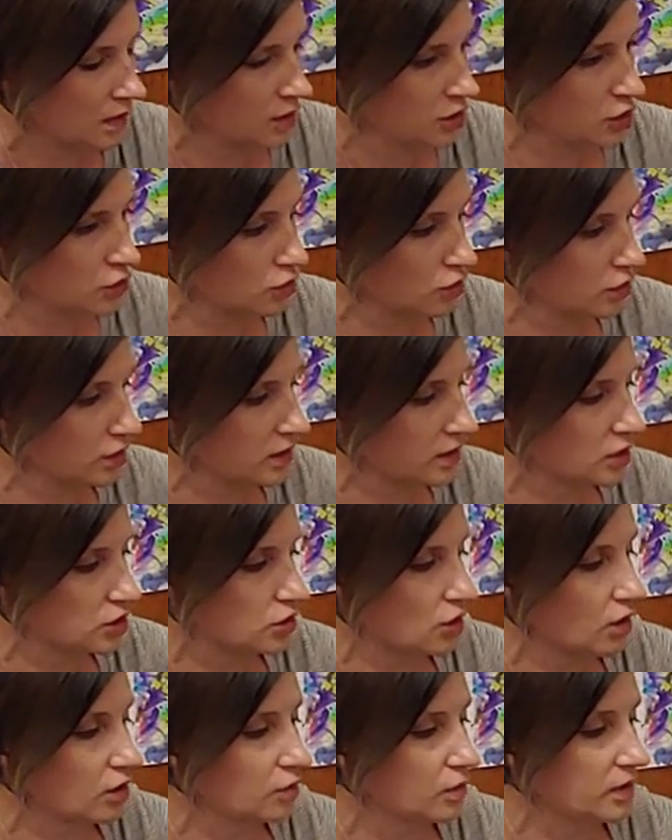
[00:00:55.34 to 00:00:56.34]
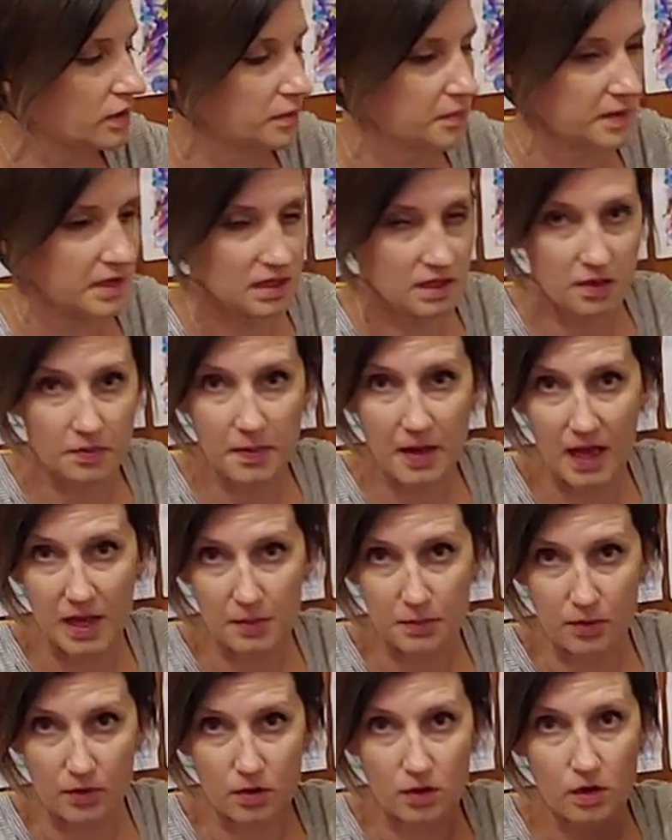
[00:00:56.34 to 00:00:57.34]
You're going to start with a piece of
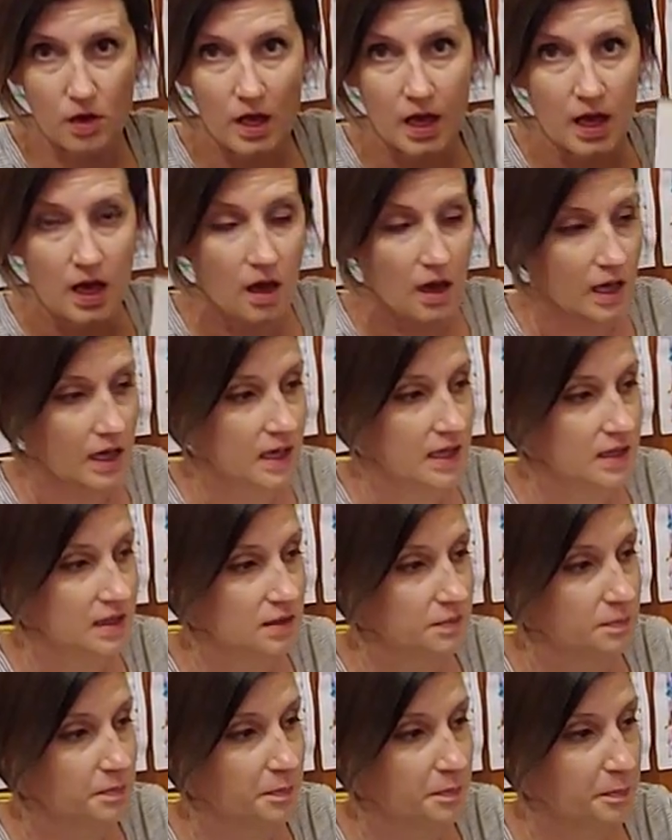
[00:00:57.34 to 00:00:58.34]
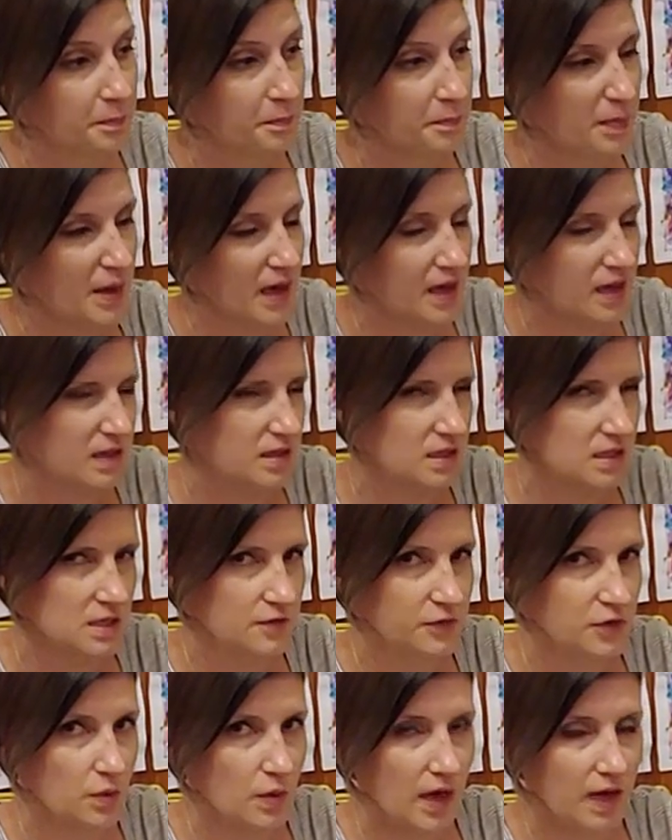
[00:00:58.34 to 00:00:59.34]
paper. It's best
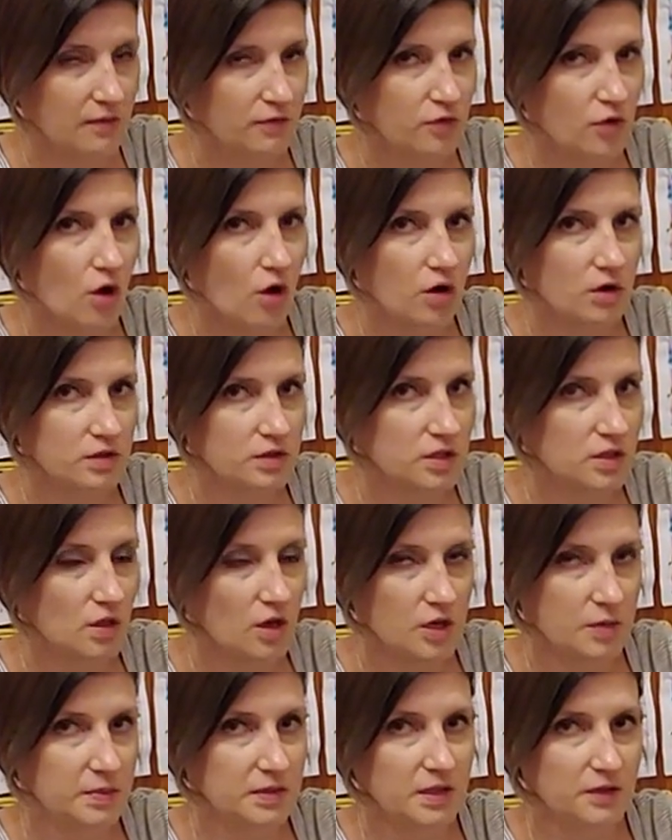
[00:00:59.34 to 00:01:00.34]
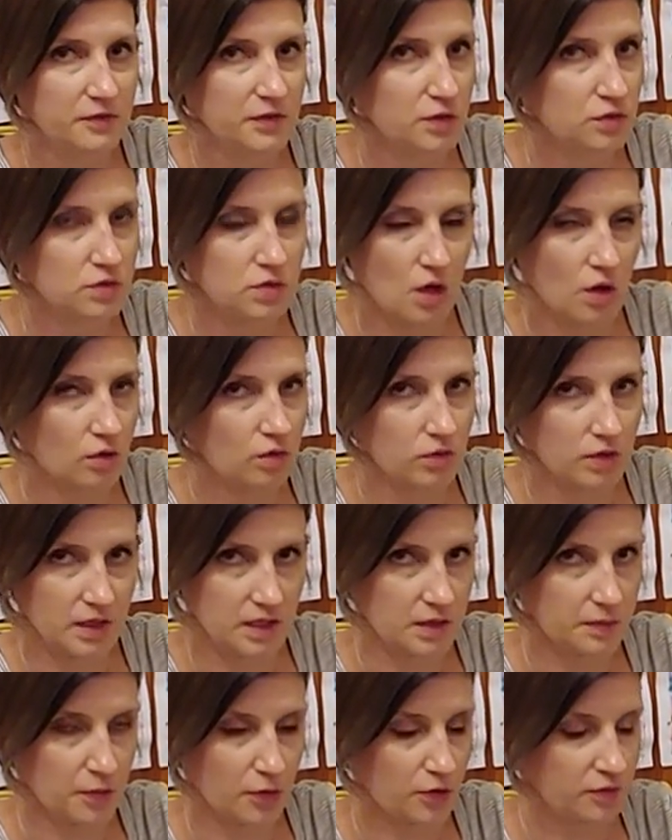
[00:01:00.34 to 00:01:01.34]
if you have cardstock, but if you don't,
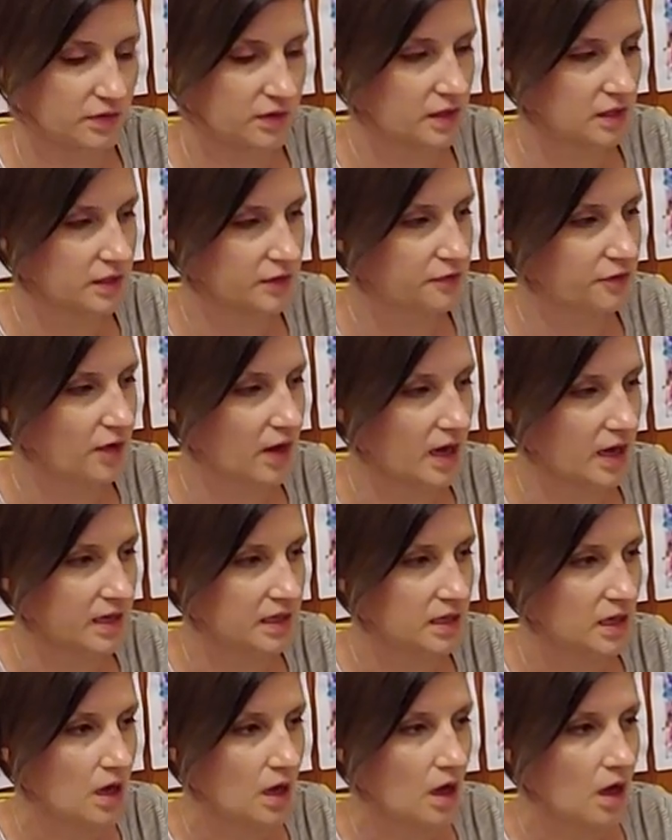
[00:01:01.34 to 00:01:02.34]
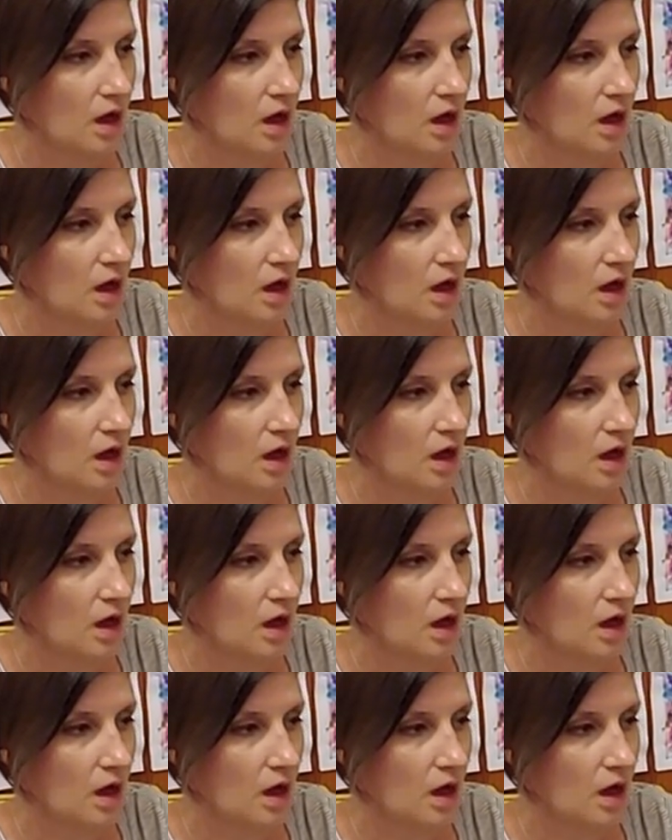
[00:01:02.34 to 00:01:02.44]
it's perfectly fine.